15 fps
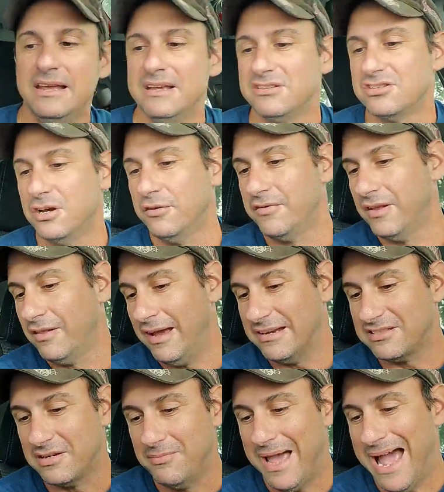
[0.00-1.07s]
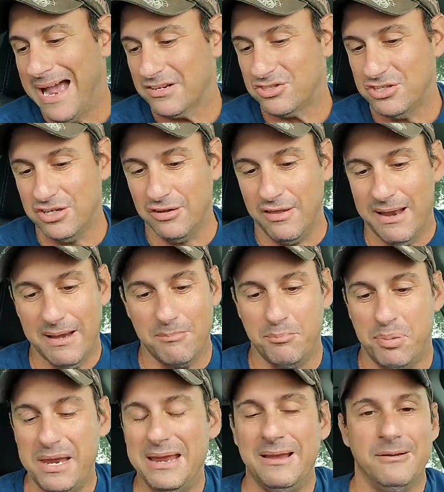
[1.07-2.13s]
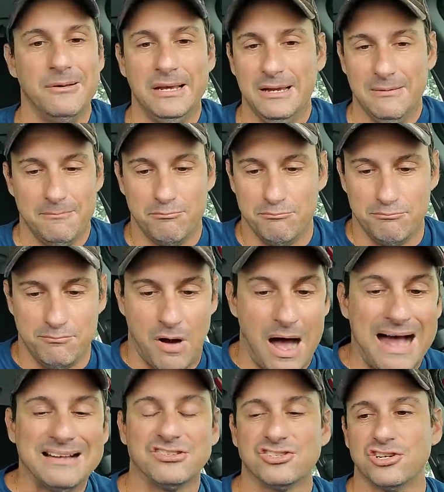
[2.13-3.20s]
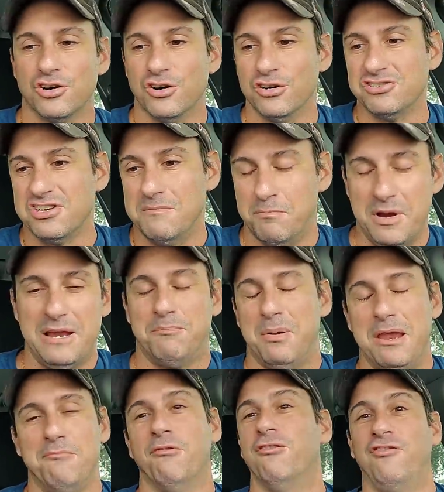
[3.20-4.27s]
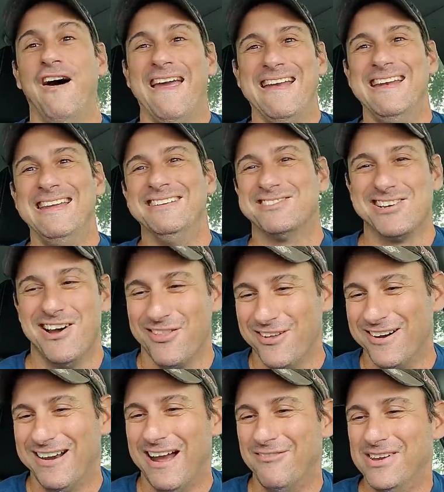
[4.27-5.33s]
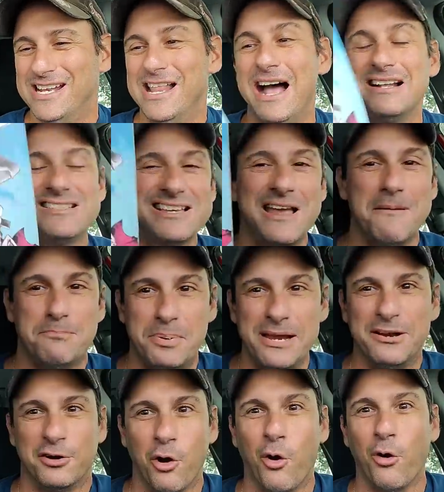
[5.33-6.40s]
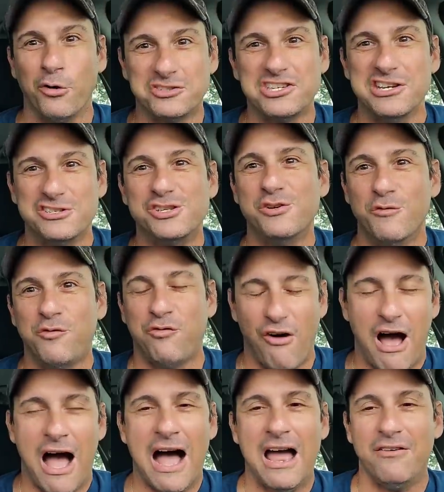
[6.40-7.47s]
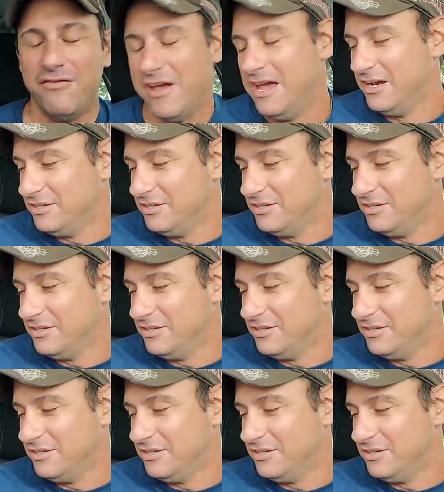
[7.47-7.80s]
So if you like some action, you like big monsters and big people fighting each other, I mean, that's it. Big Girls issue 5.